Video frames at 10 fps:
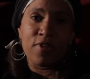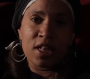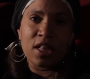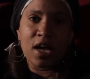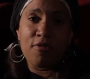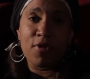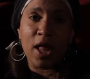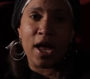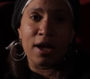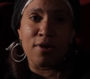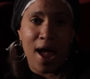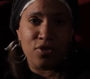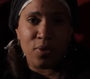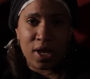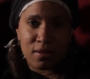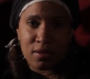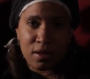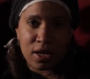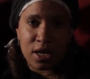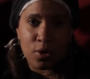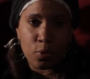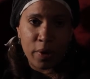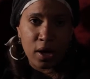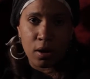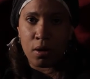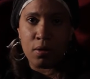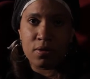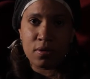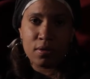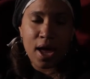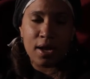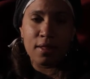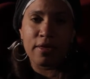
anything, I felt like I graduated to, you know, big girls kind of